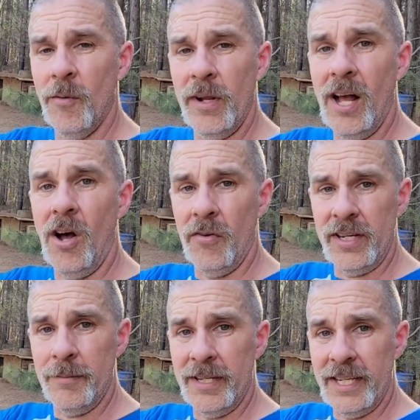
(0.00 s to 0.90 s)
we all
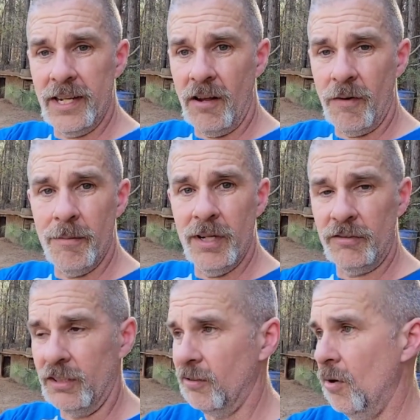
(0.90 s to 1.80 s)
need to be getting off our
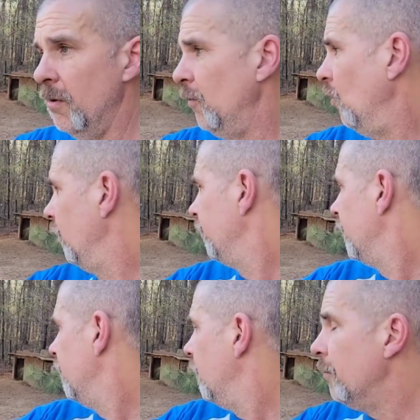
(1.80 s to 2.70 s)
butts and growing more.
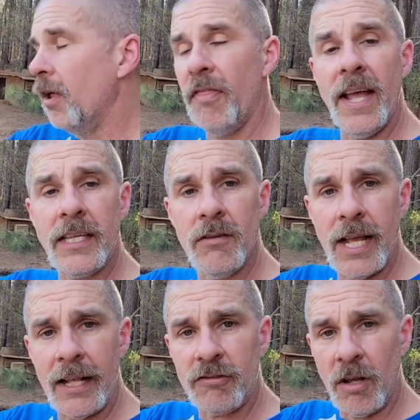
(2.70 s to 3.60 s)
But thank you
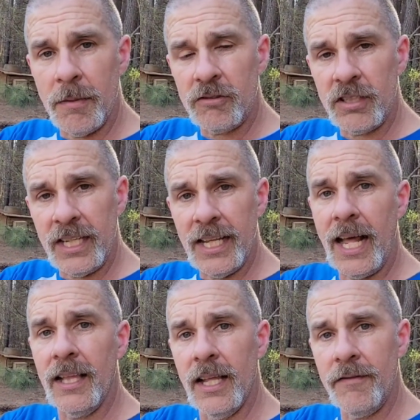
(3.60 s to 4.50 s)
guys so much again.
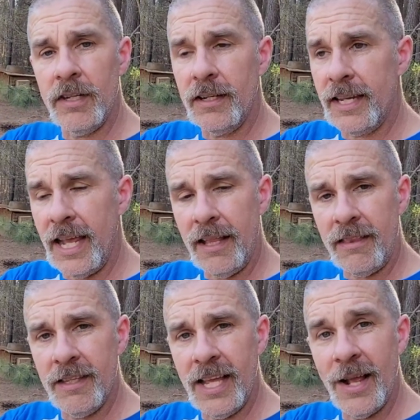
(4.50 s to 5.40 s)
I love you to
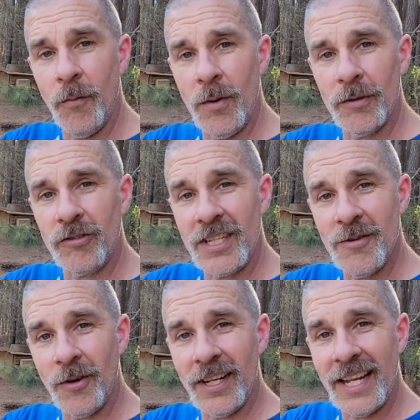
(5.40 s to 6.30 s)
death, and we will see
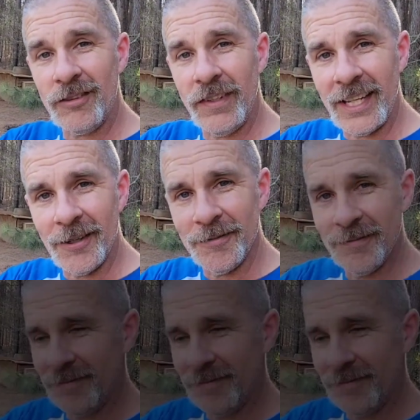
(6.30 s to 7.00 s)
you on the next video.